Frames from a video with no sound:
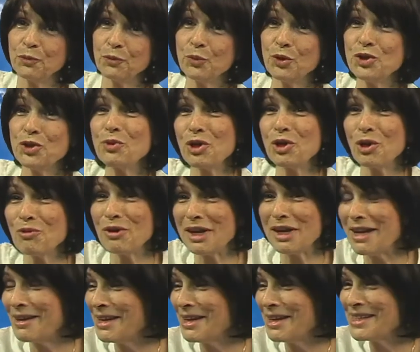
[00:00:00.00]
which we
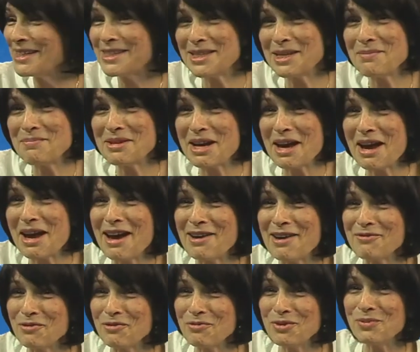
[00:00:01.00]
already seem to
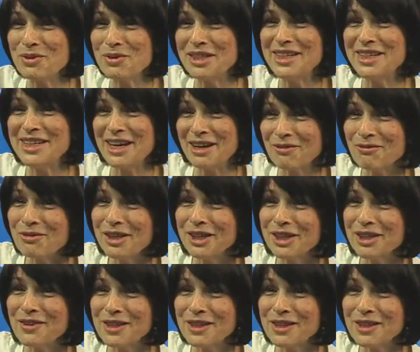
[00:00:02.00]
have if we would get rid of the